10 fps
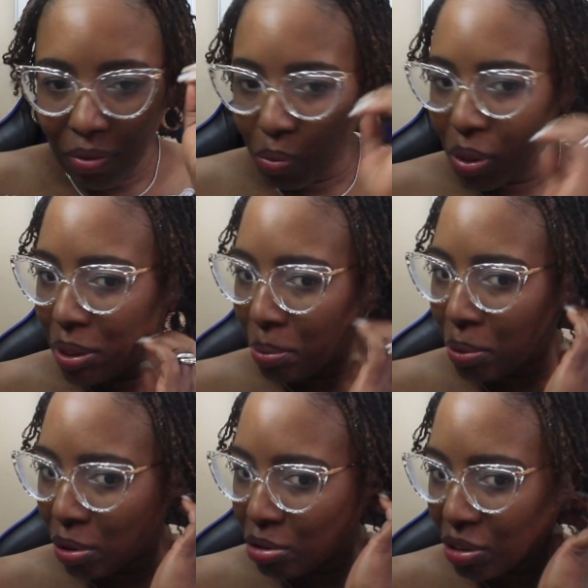with the
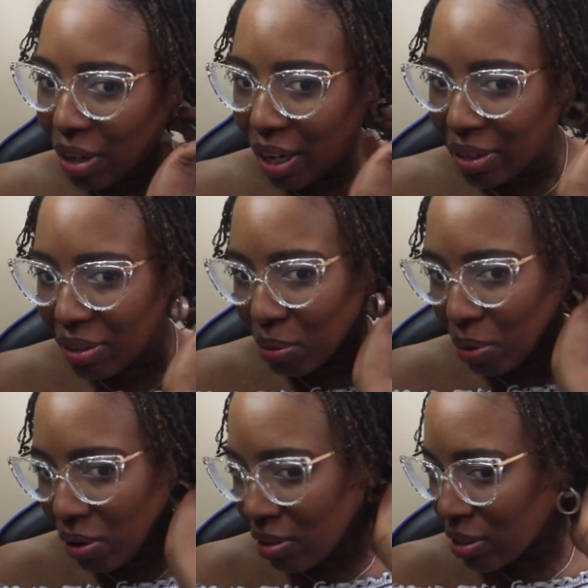blow dryer
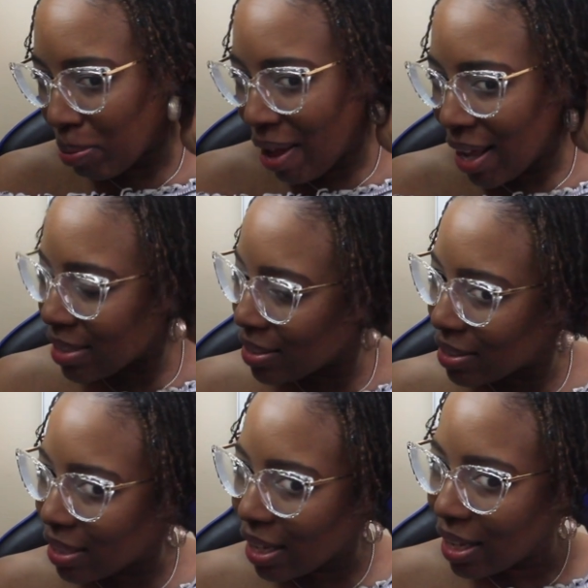works
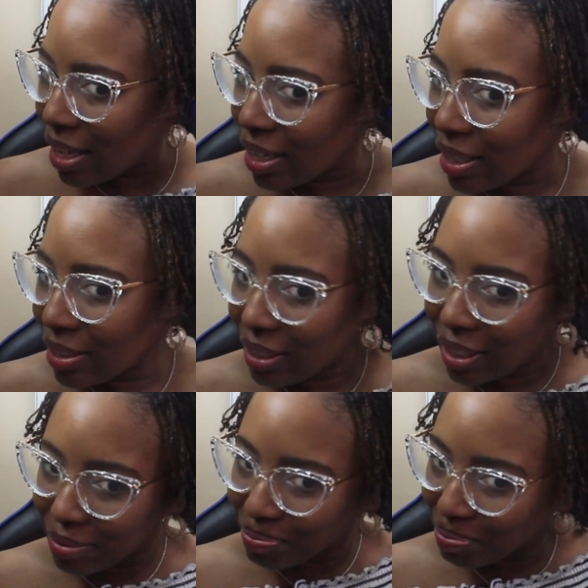best. And
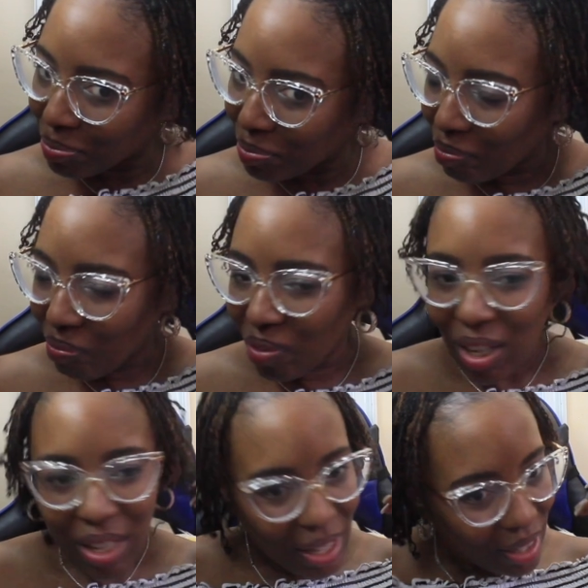yeah,
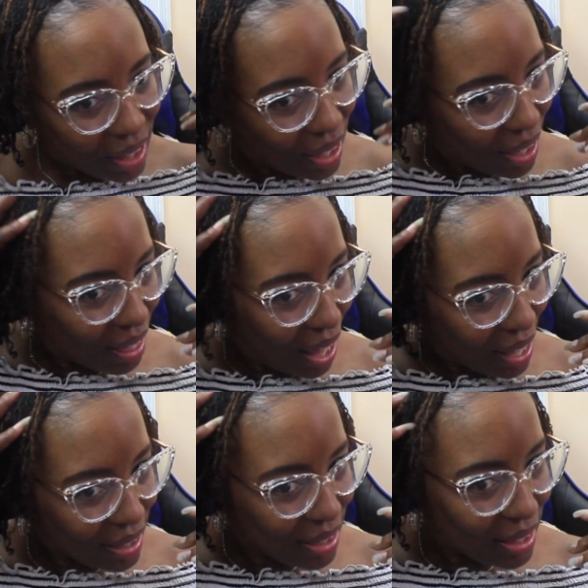
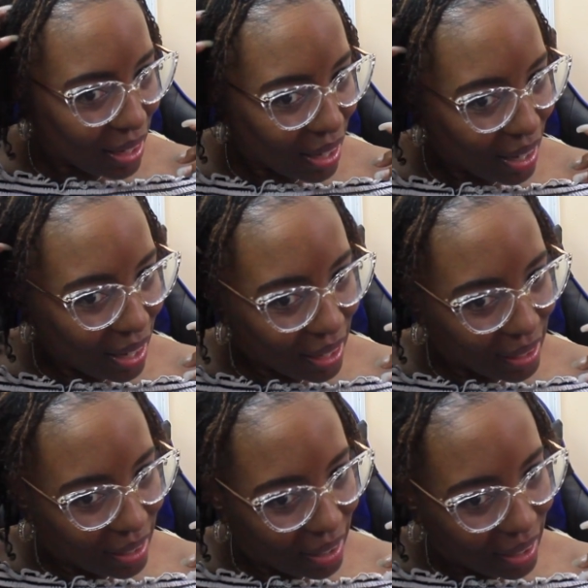that's
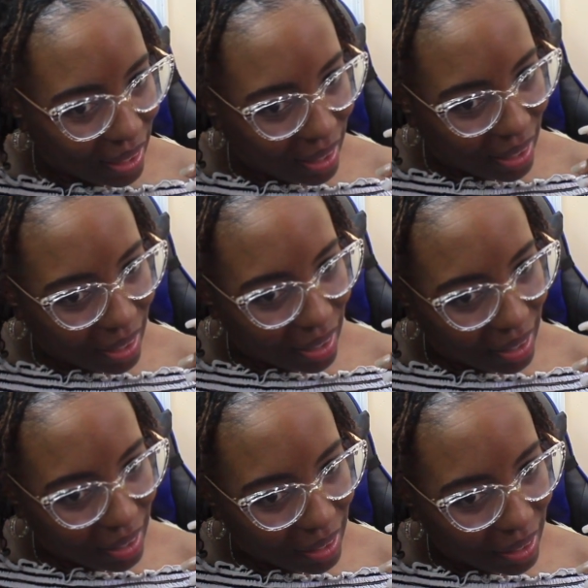it
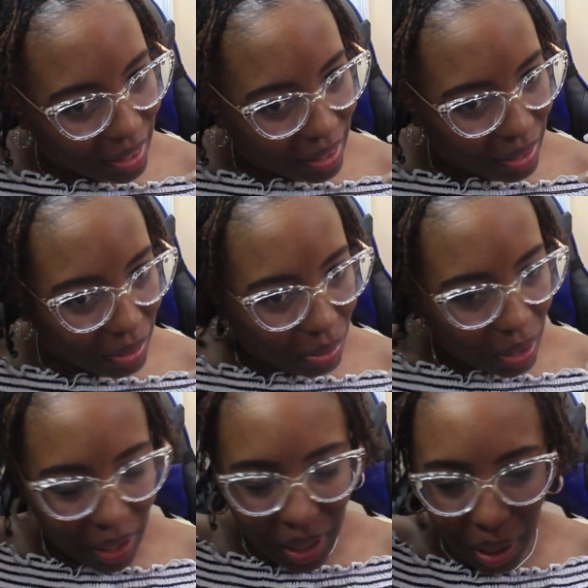
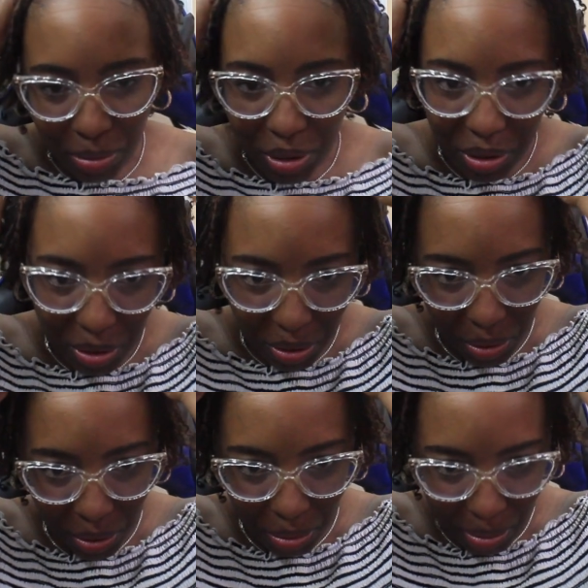when it comes
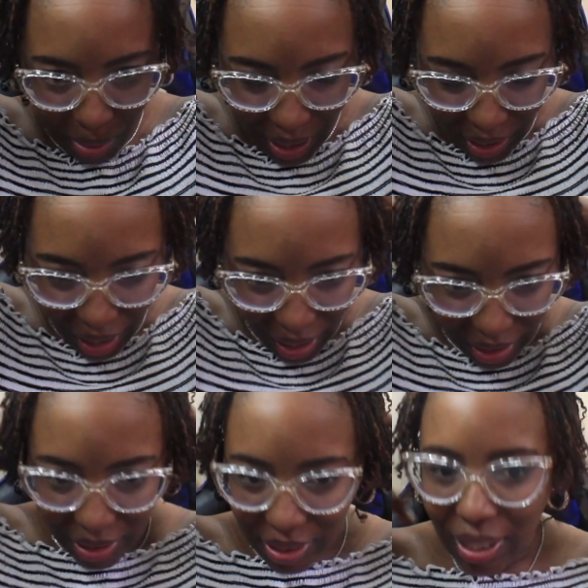to my
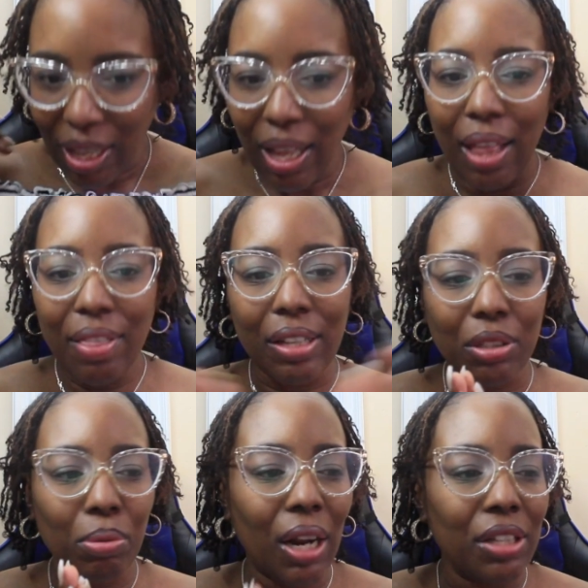locks.
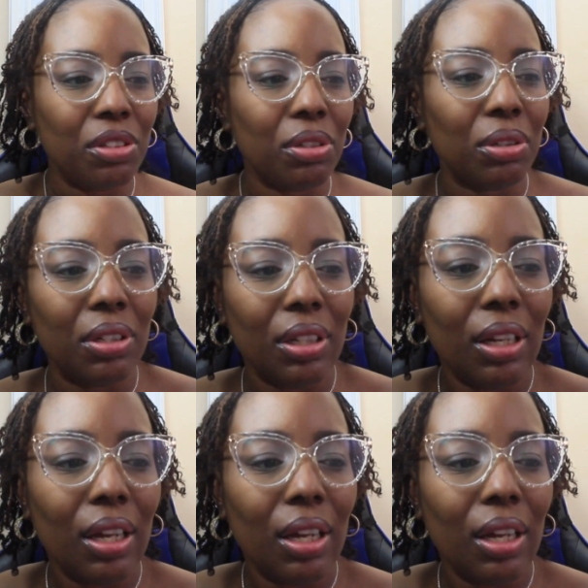That's what I do.